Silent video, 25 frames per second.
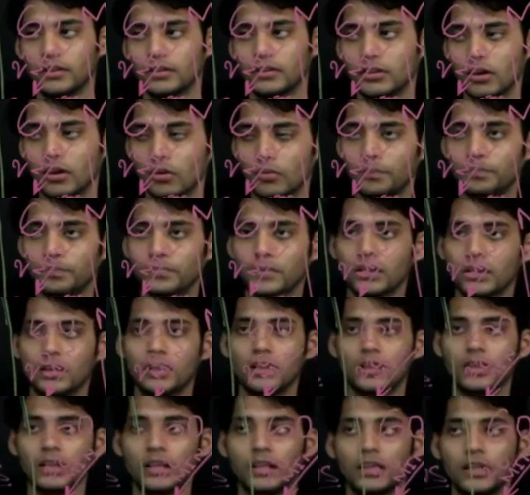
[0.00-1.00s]
Now,
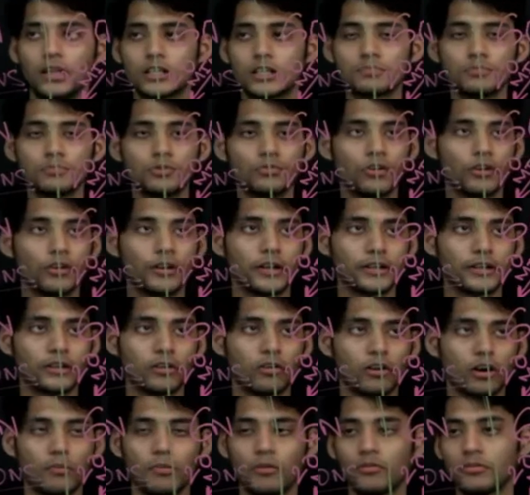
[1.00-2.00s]
let's move on and
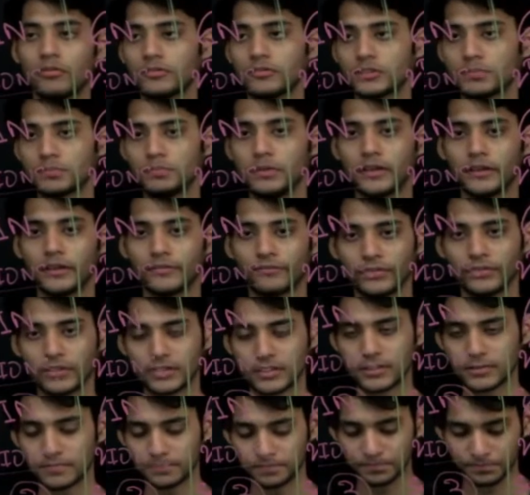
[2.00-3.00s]
talk about speaking
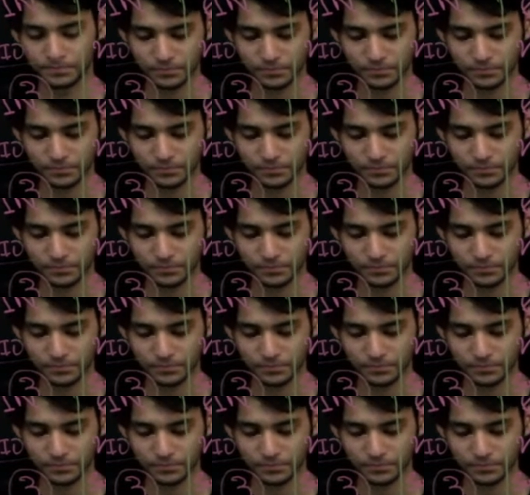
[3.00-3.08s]
first.